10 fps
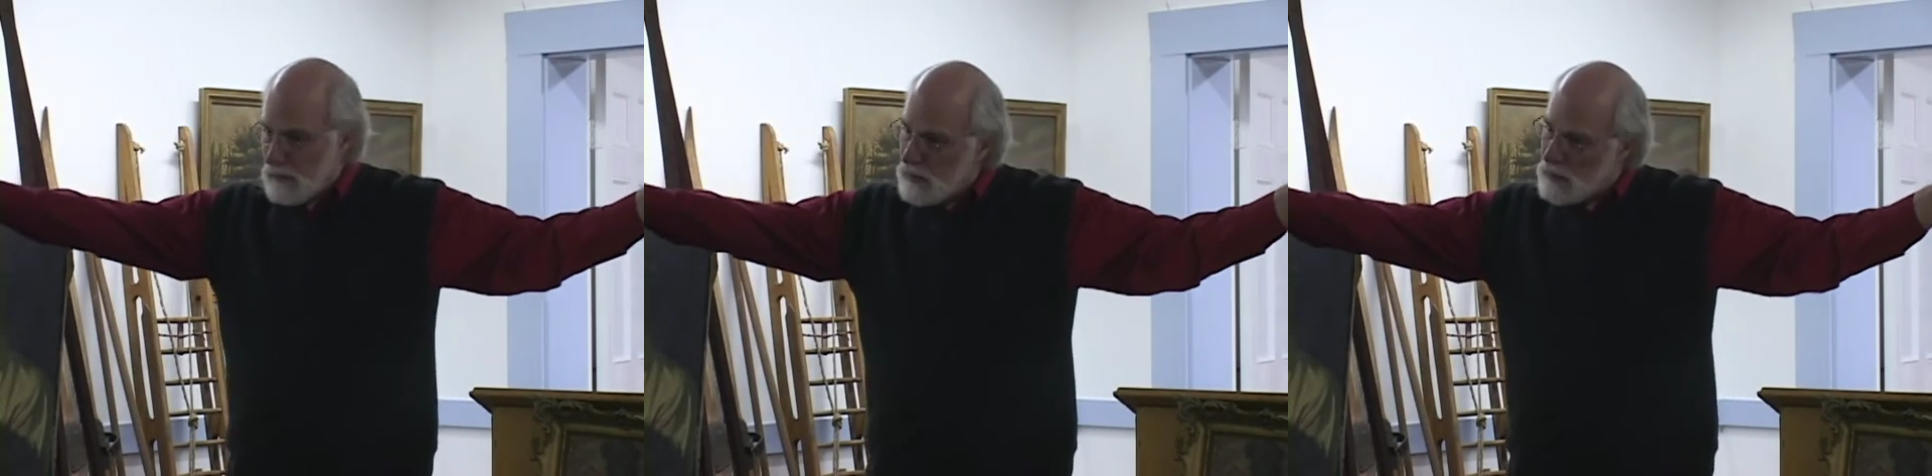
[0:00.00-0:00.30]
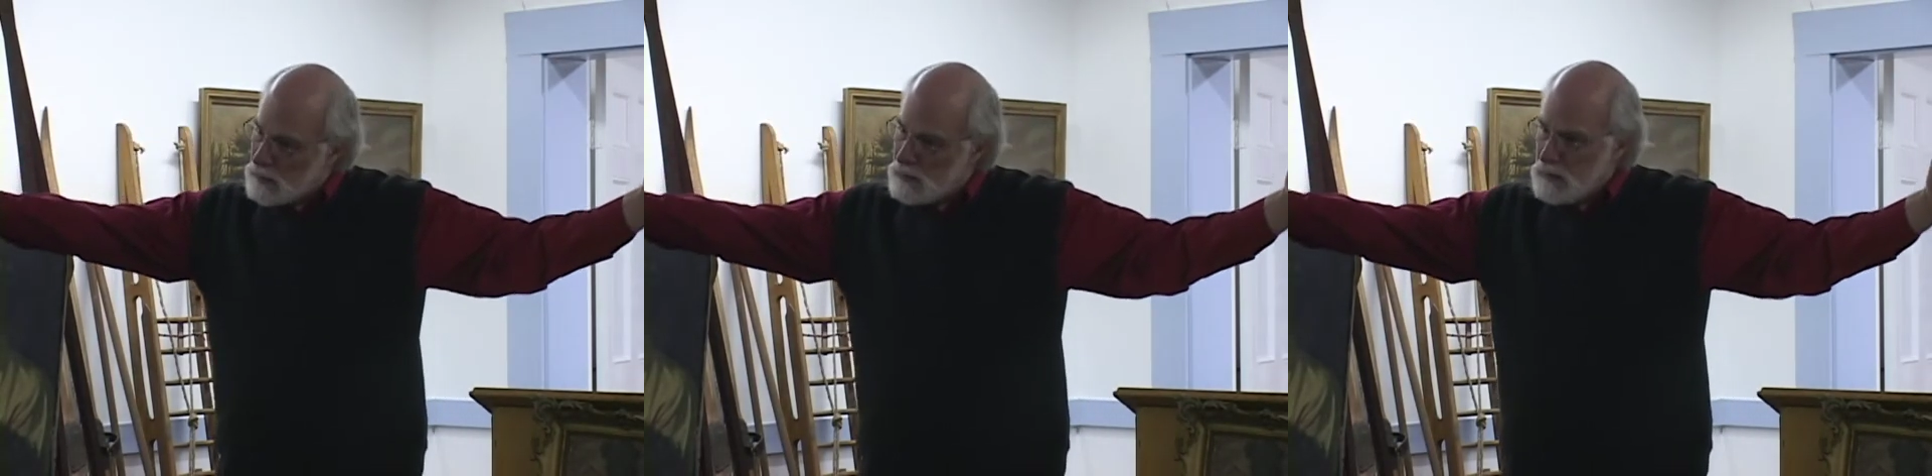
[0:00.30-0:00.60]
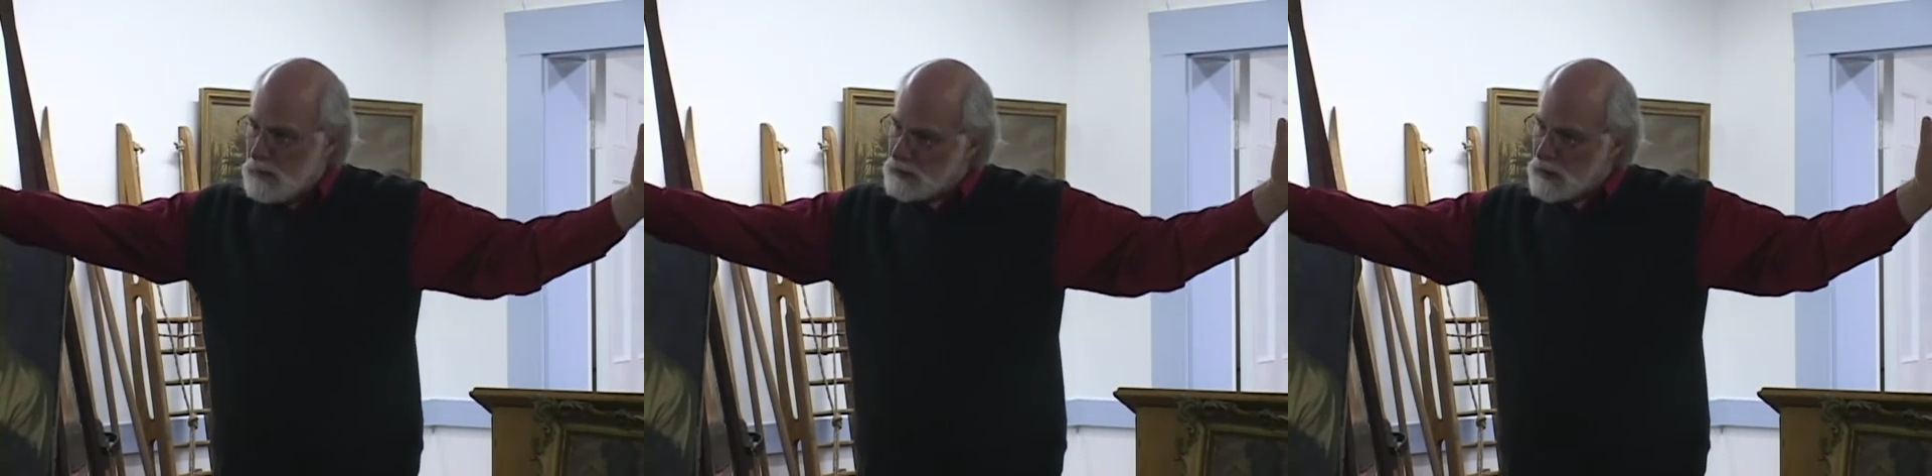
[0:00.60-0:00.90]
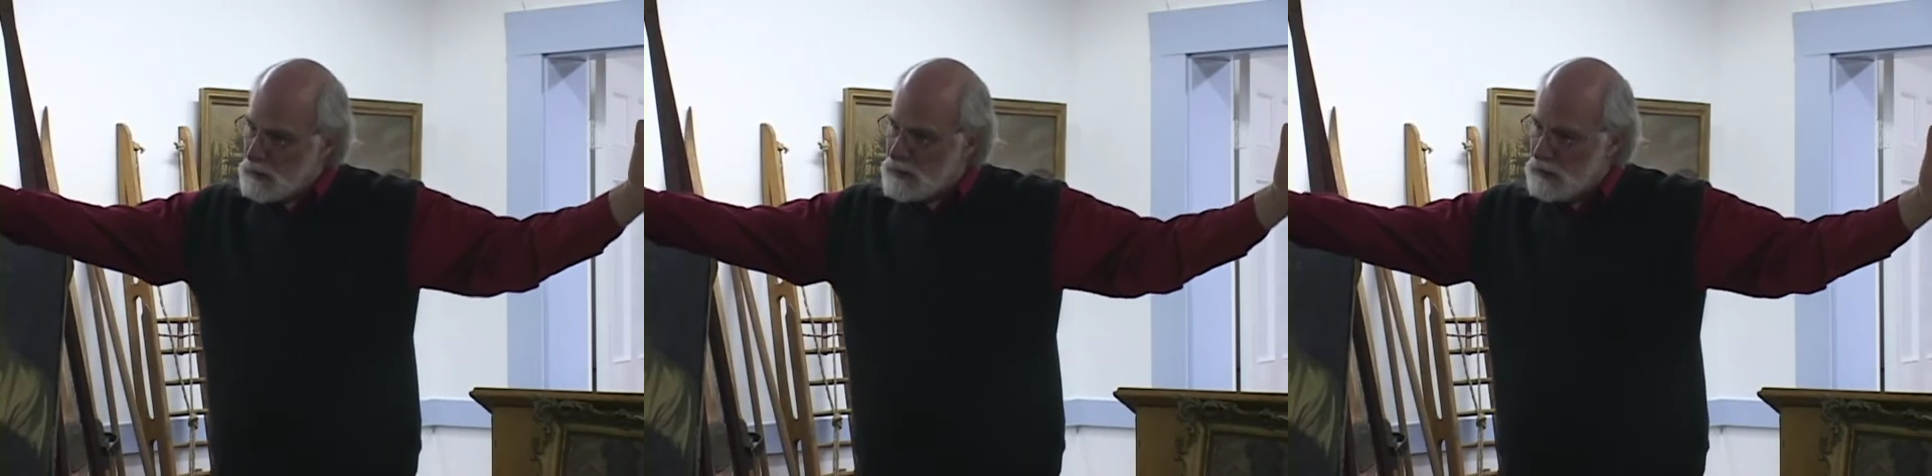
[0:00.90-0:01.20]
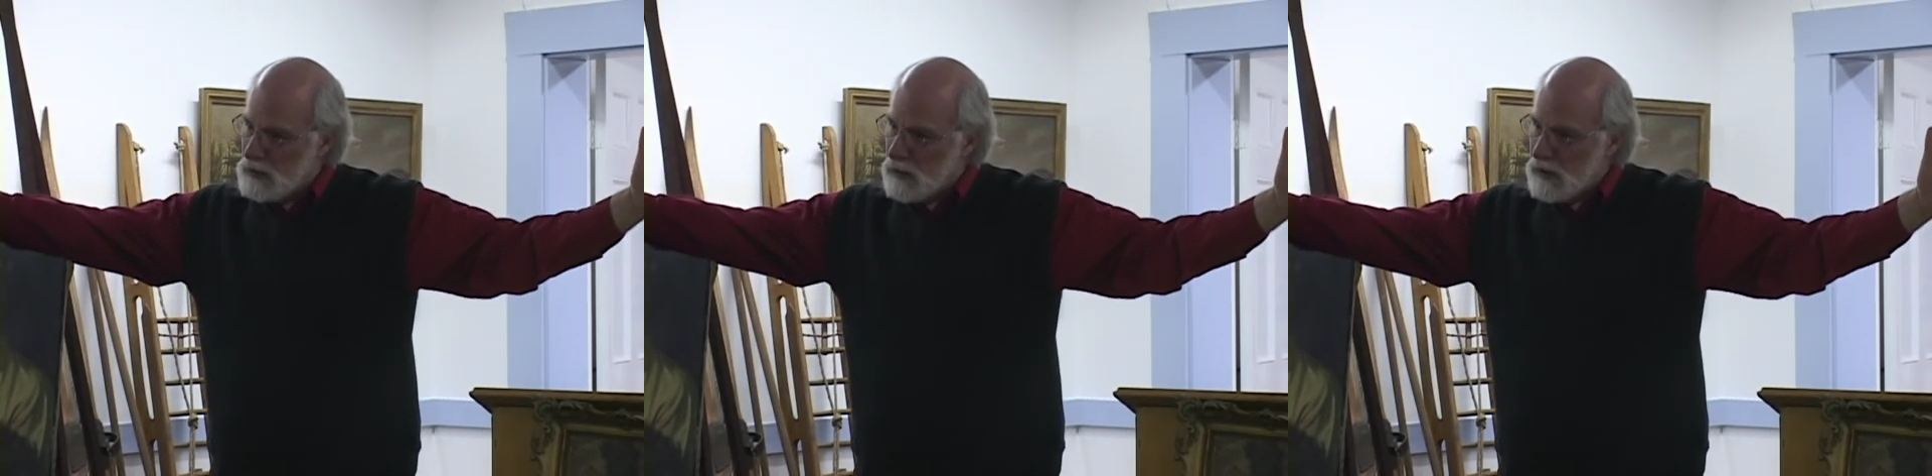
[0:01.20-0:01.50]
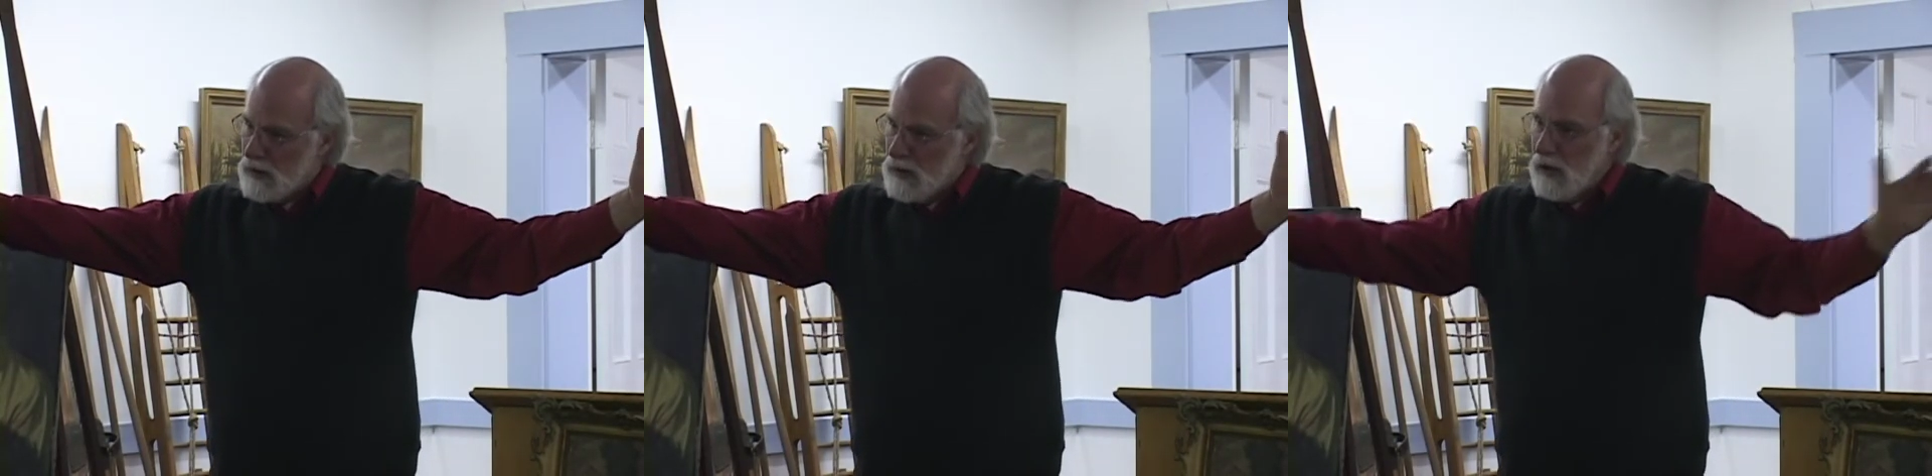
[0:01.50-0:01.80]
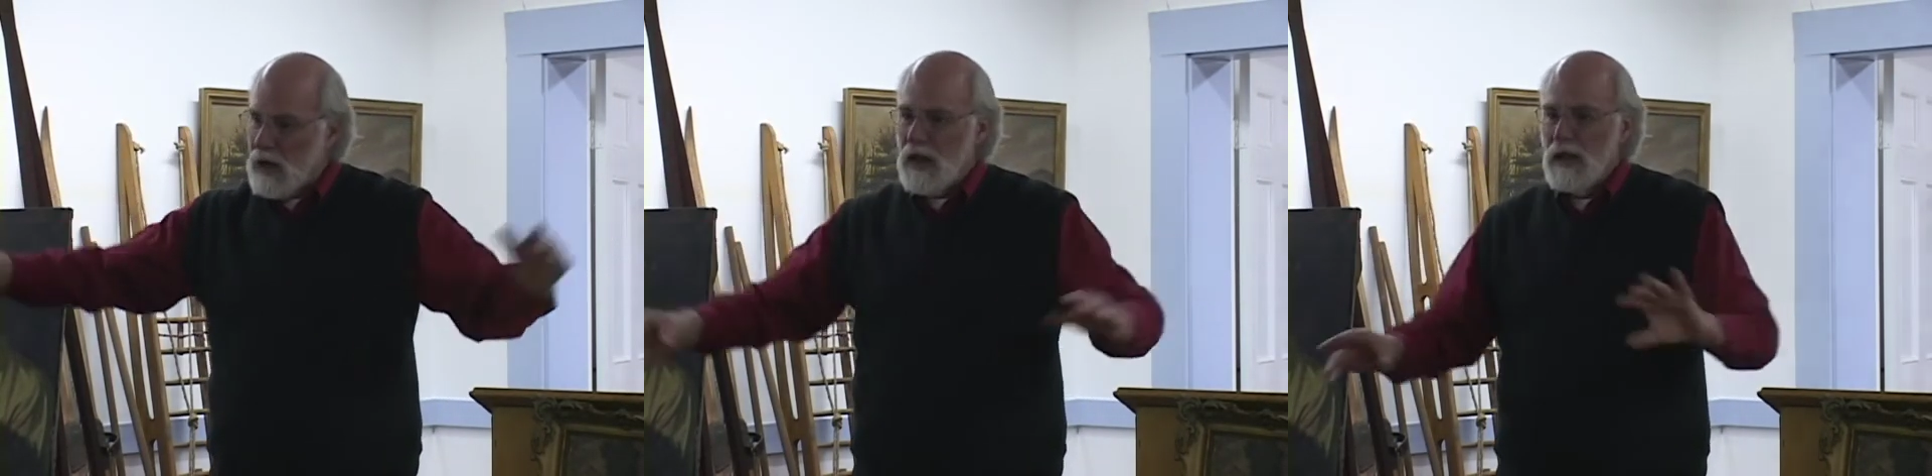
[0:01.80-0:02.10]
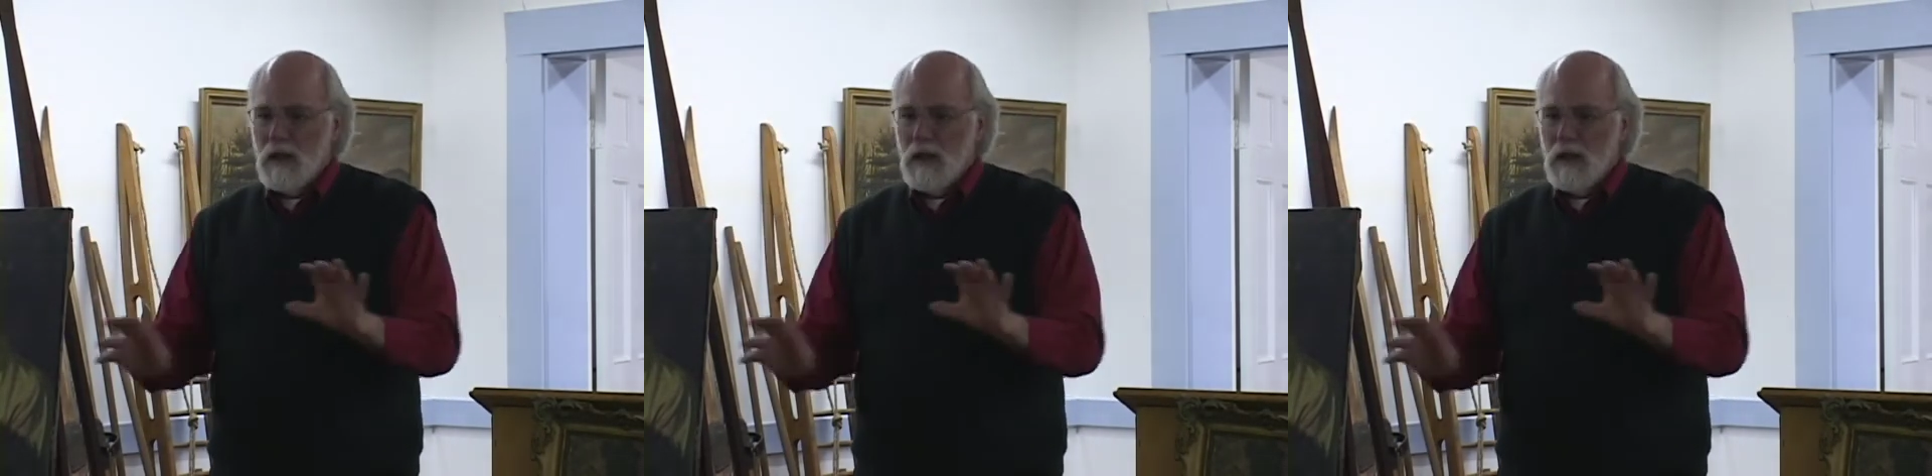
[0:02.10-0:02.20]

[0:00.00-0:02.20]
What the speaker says: Have you ever been to Sotheby's in New York? Okay.